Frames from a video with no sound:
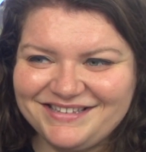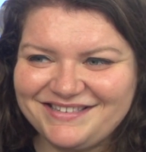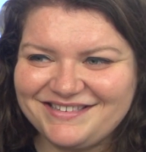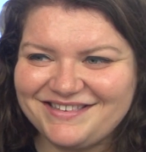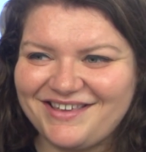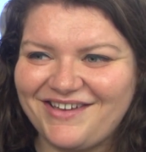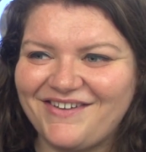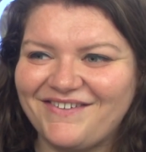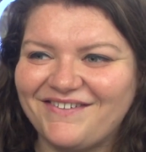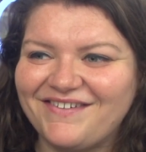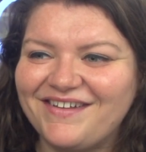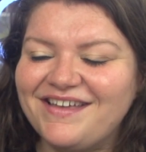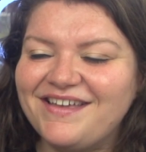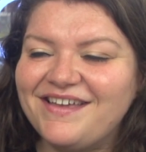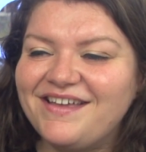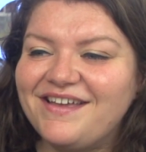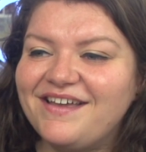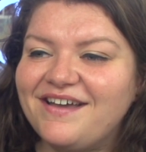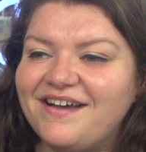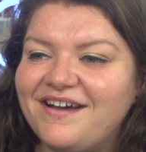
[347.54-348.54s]
so,
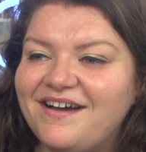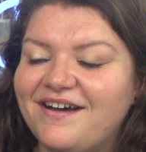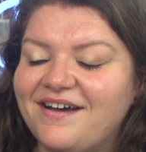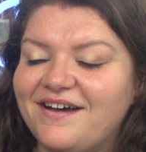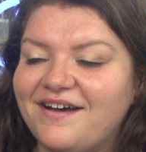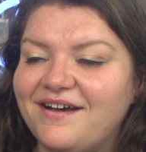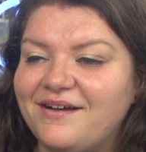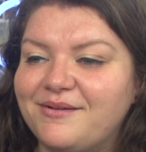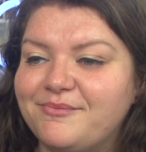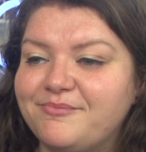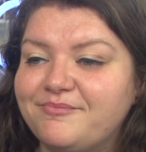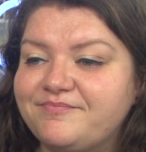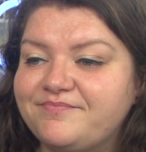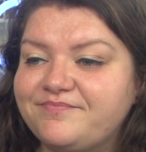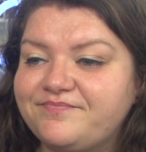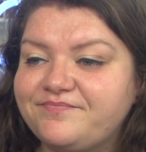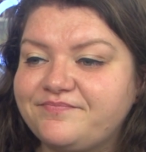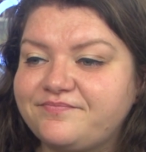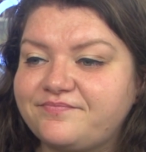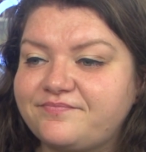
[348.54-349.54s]
um,
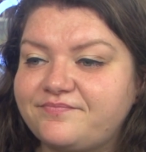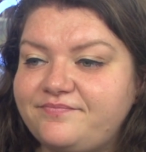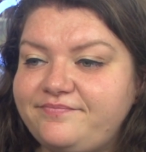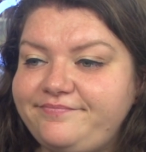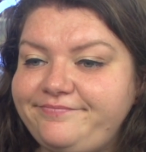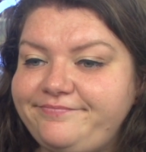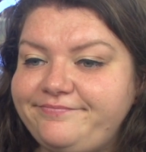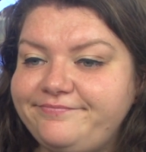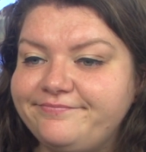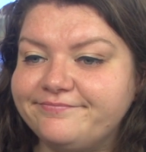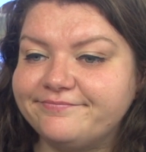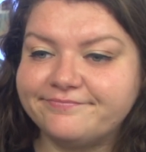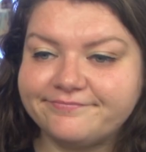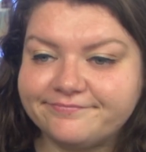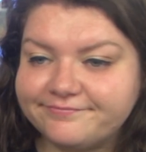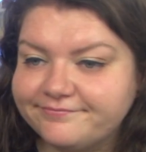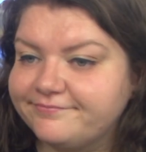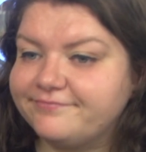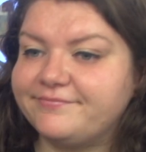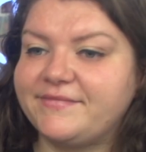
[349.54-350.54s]

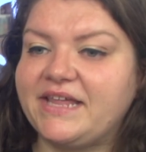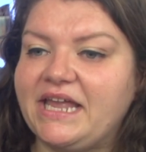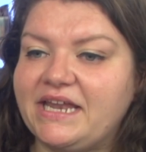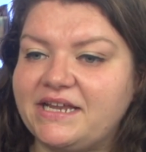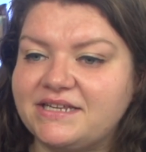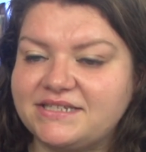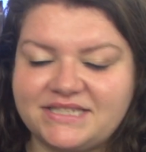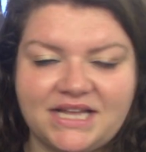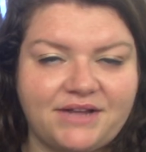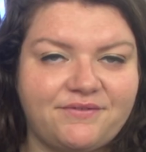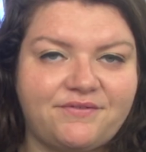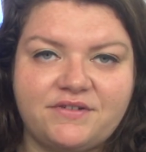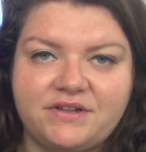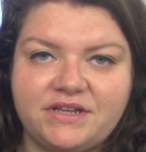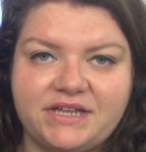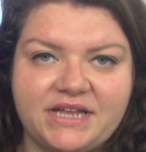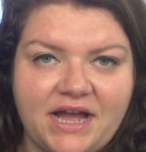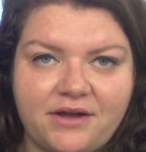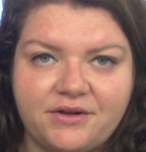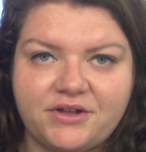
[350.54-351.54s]
it is
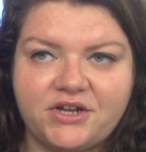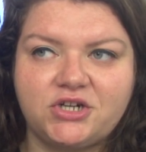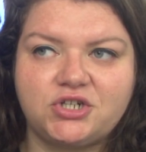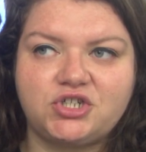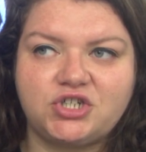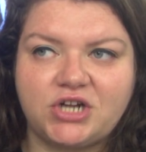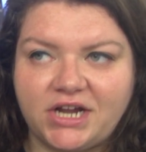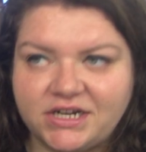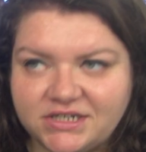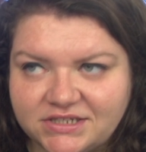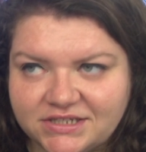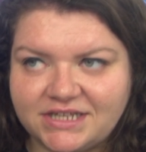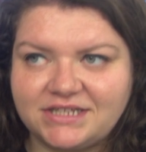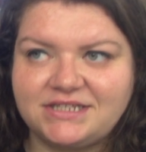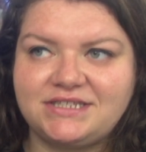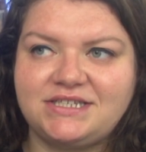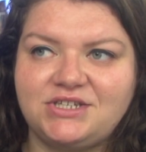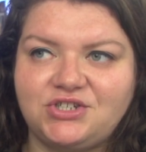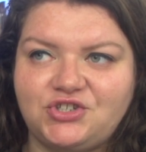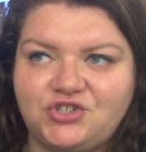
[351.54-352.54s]
definitely out here trying to,
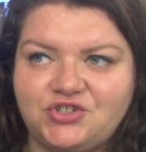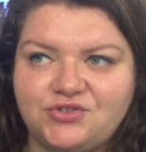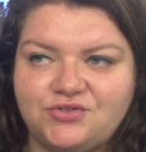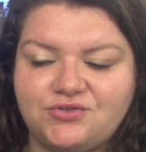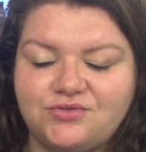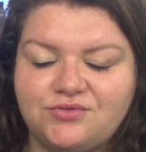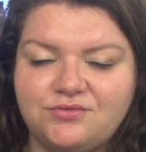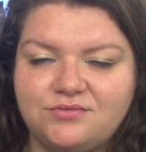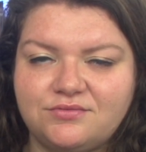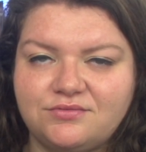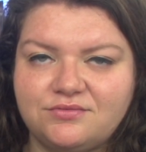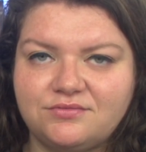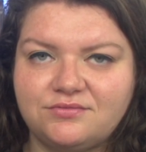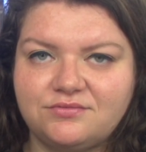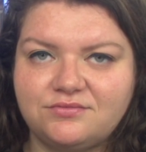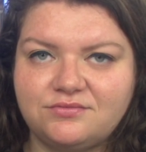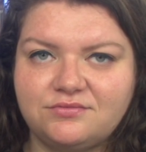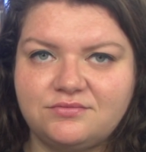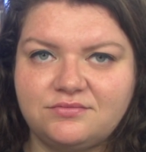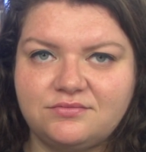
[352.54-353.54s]
like, teach you
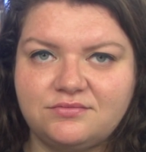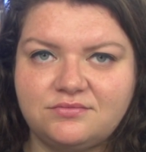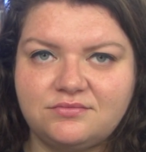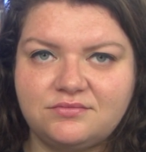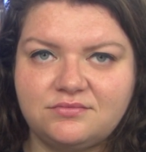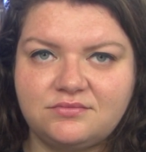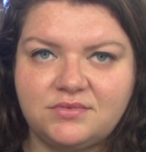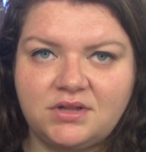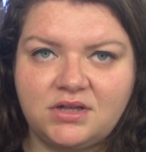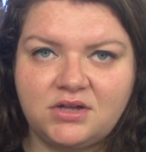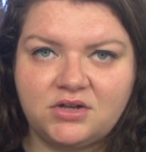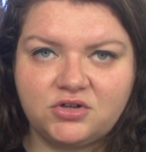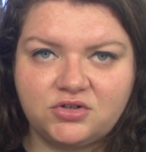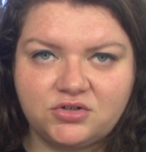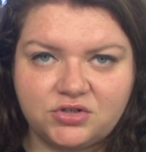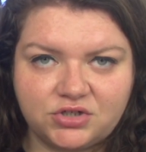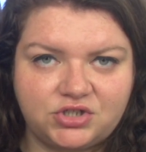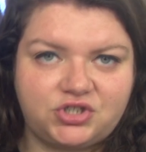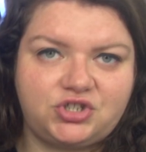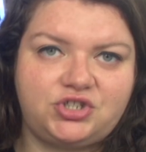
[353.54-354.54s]

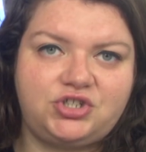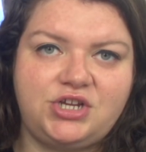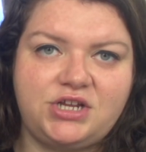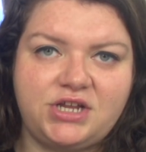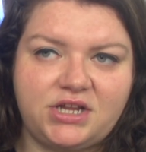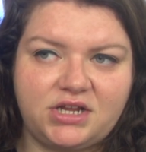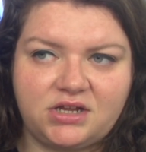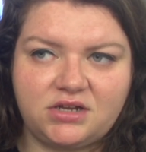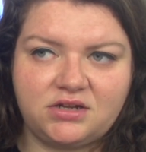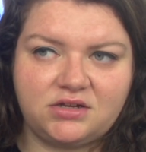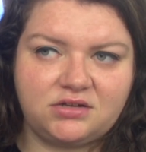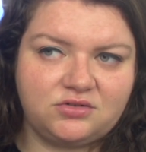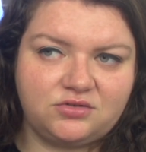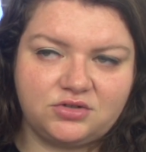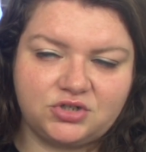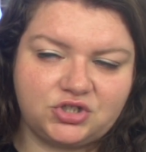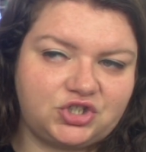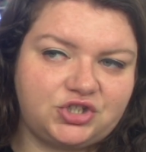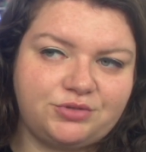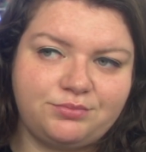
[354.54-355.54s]
Christian,
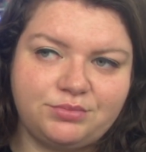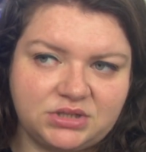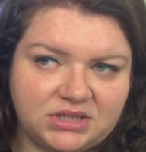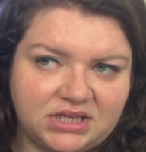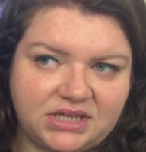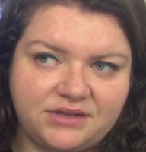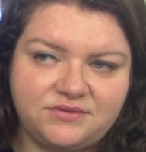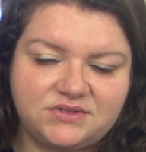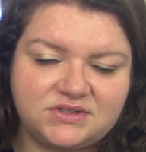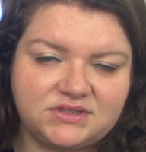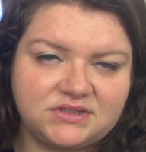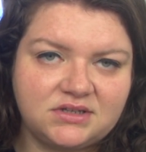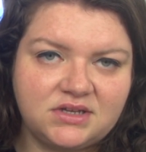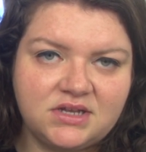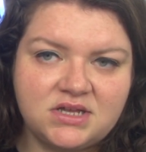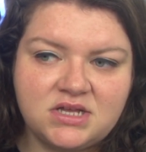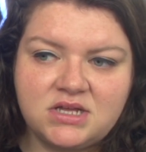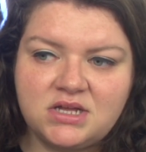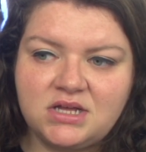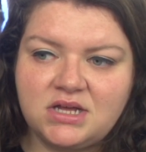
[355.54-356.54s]
Christian beliefs
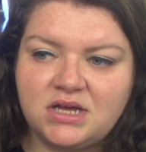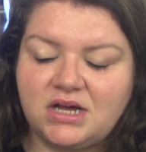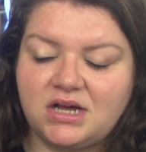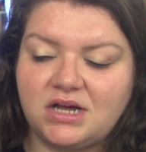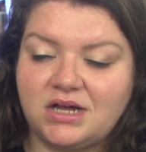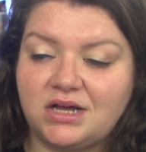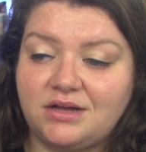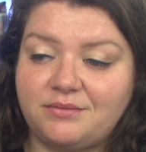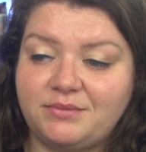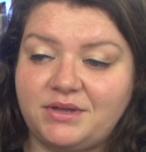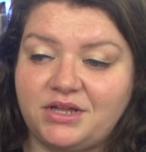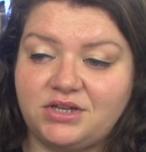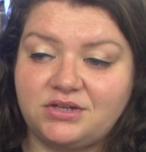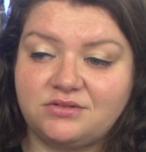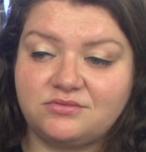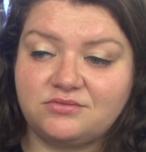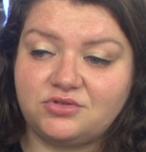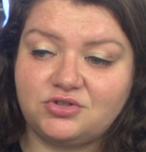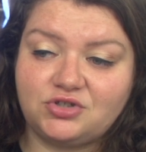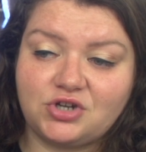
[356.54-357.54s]
um,
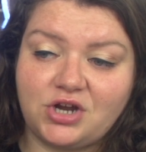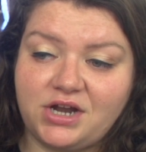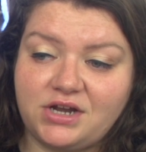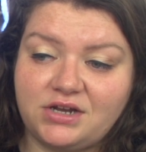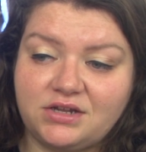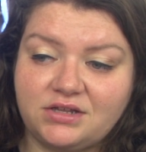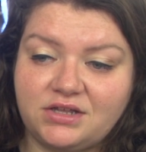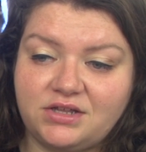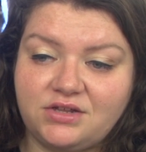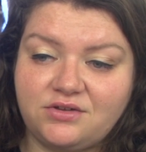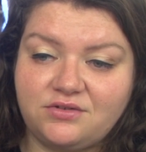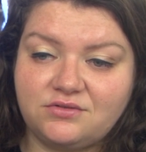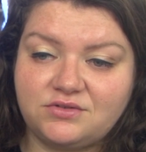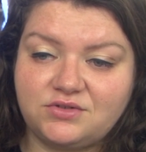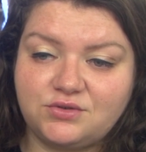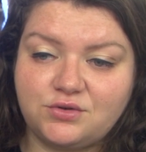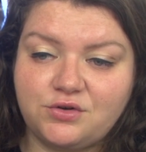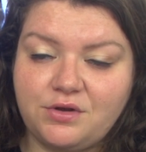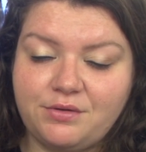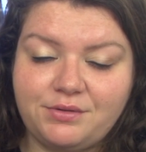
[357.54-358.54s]
and trying to get you
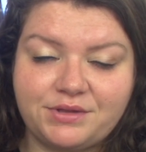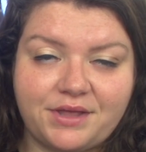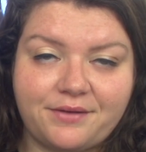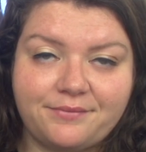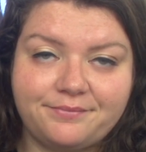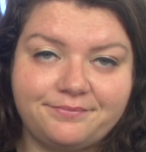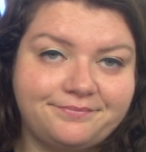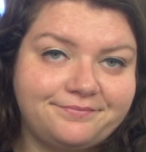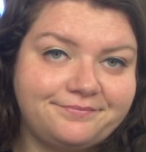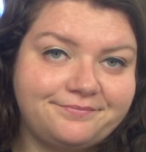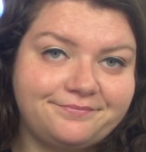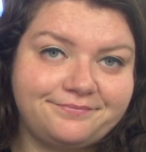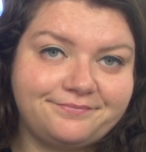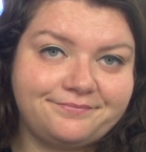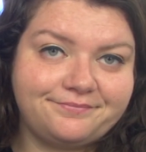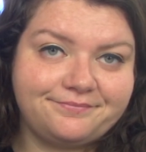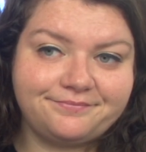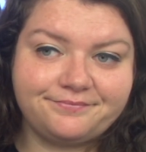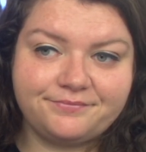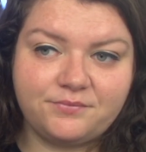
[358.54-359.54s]
to agree with them.
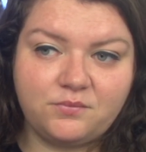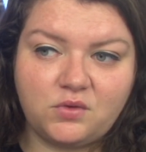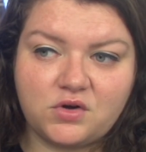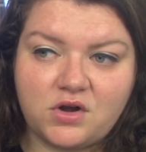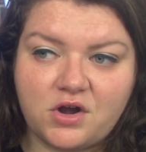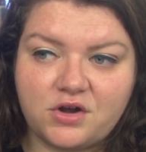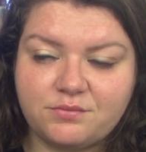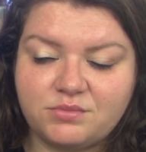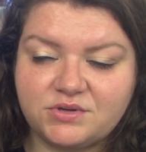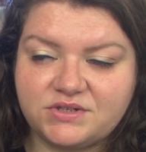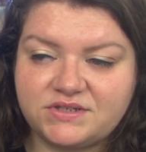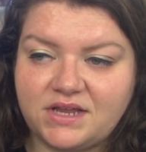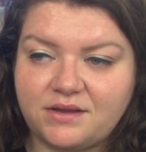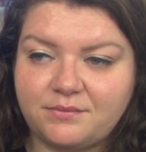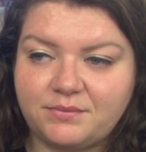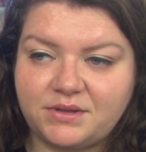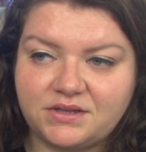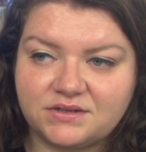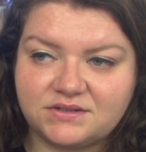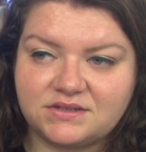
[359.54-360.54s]

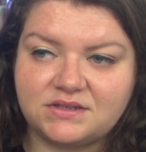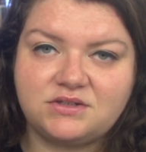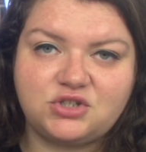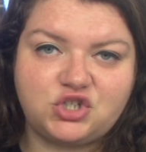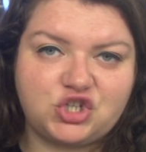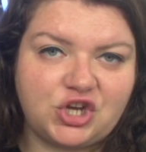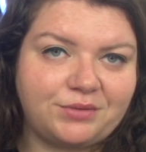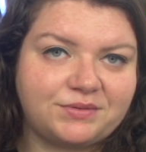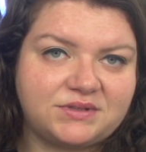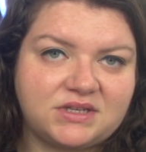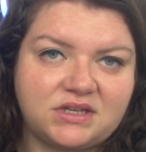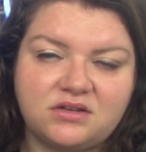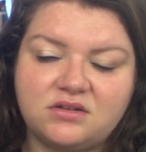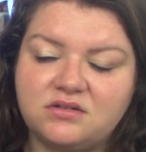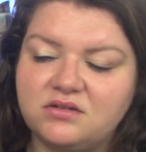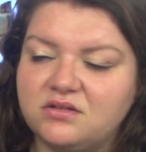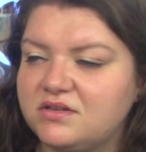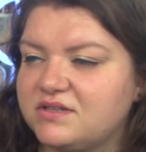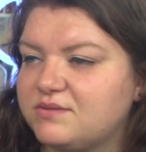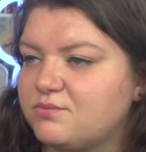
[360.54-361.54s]
100% because it shapes it
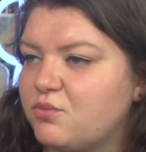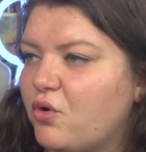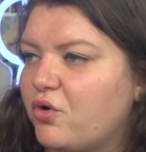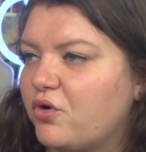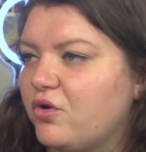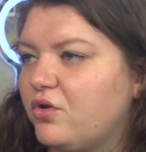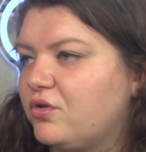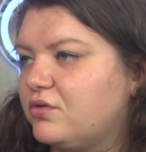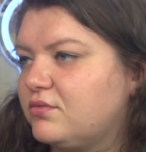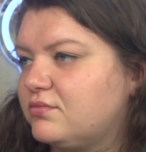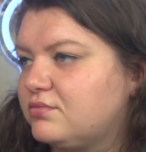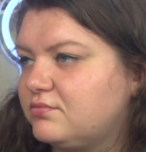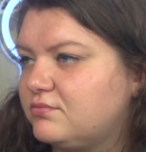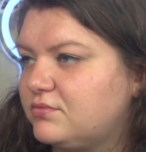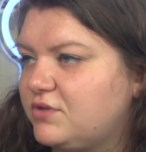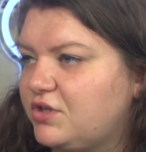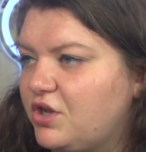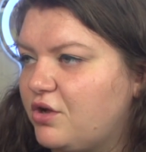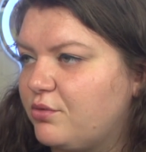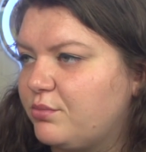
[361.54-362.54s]
and this moral, you know,